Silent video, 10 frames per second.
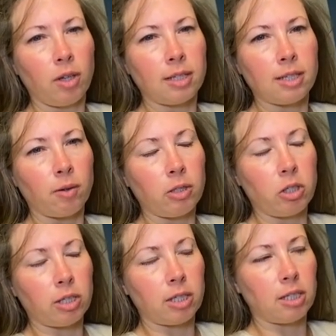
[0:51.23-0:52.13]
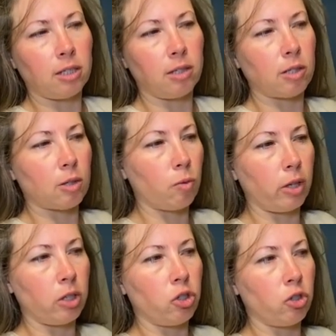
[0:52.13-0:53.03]
And so we just
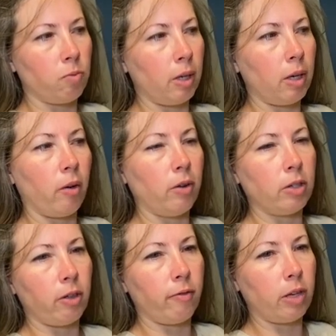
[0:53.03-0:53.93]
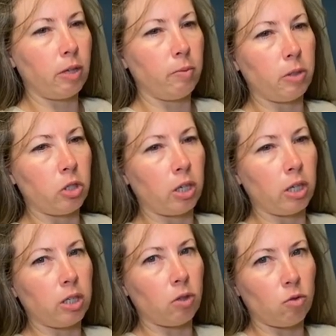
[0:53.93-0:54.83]
switched me going to the vending machine
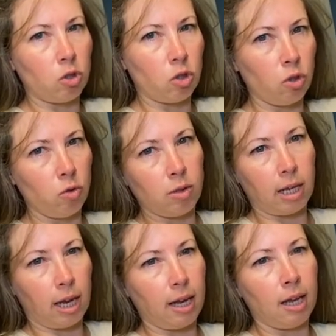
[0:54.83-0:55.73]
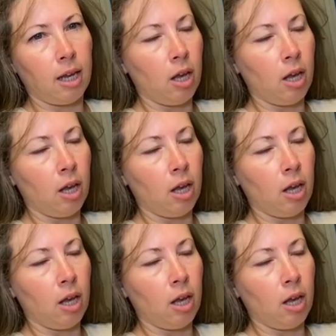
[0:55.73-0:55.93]
until Tuesday.